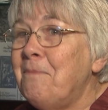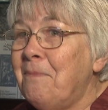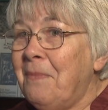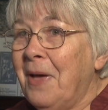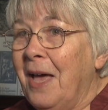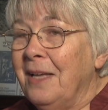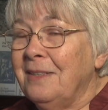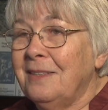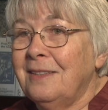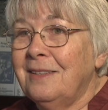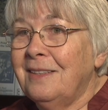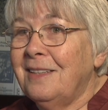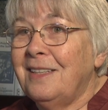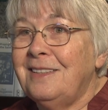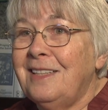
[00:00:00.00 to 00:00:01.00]
But
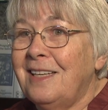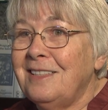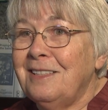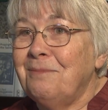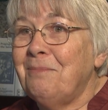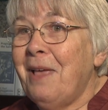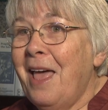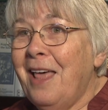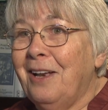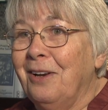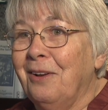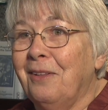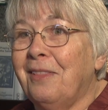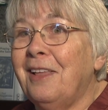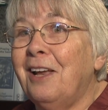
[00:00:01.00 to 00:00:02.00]
it doesn't
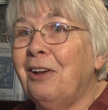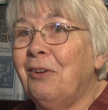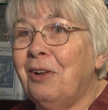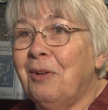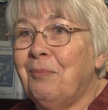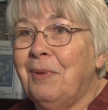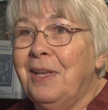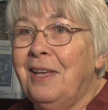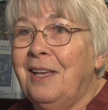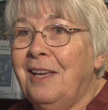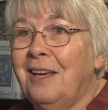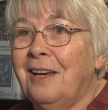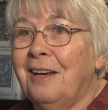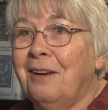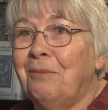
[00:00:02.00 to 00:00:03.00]
matter. They're going to be
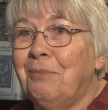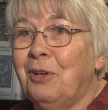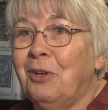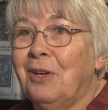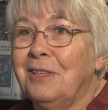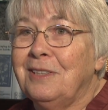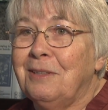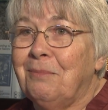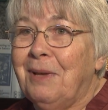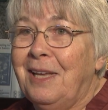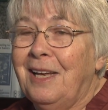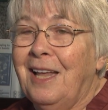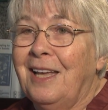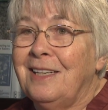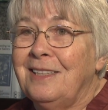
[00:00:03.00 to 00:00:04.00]
here because their
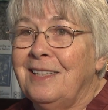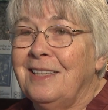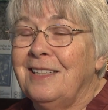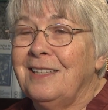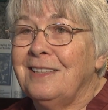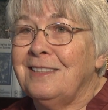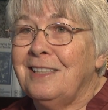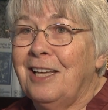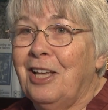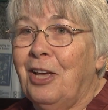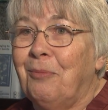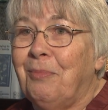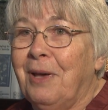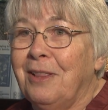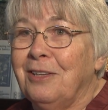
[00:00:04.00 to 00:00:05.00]
main idea is to
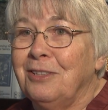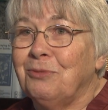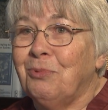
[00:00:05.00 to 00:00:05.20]
help others.